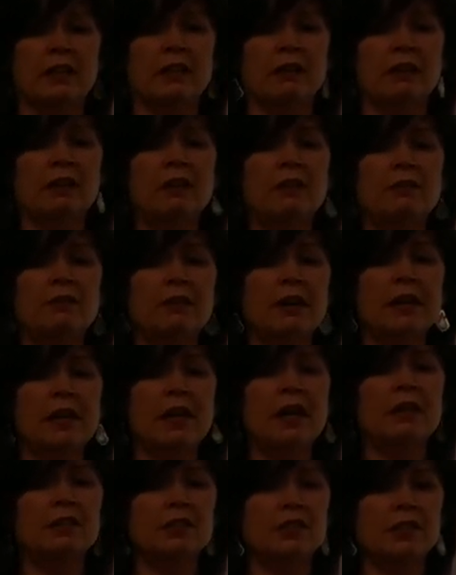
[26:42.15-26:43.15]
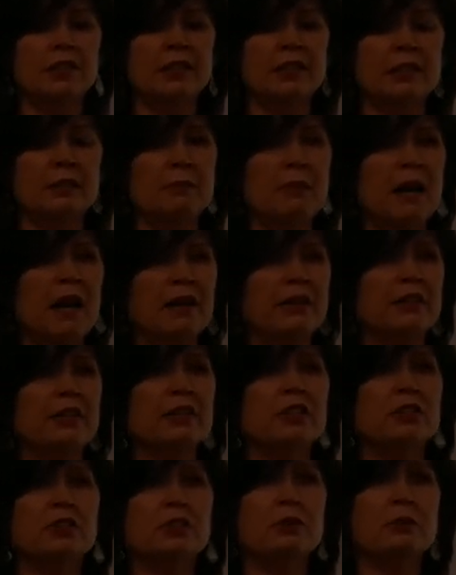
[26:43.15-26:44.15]
the radiologist sits behind
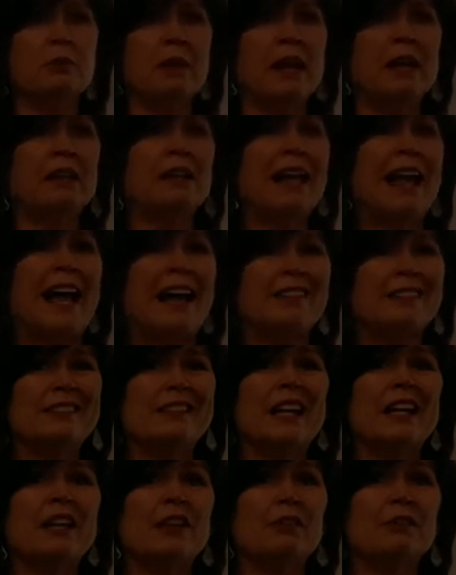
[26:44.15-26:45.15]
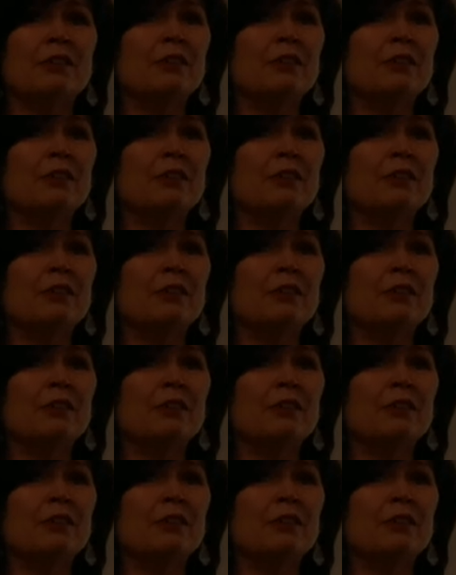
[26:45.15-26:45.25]
the control panel outside of the